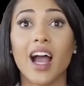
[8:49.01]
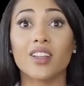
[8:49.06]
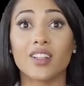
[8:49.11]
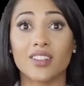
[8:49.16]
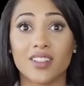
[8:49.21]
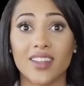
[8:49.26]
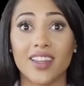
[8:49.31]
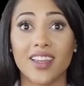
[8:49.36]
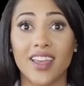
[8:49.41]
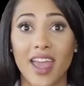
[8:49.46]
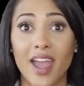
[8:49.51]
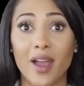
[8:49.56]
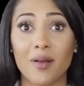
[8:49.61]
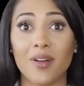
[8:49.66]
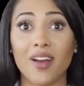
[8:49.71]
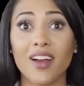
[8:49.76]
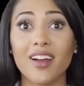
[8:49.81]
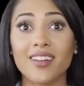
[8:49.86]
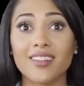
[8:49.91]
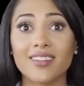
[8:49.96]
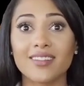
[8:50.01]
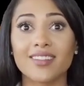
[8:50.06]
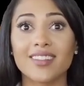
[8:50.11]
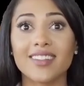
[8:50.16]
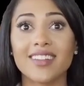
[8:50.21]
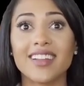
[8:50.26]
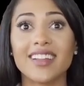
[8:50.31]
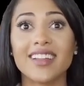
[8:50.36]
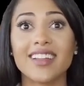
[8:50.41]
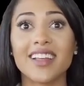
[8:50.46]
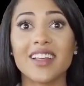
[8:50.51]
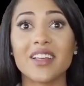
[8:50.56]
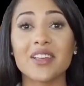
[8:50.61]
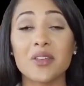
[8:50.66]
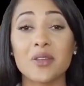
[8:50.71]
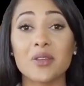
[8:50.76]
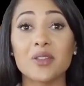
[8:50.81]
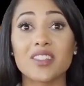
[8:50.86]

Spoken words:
until you get a thick paste.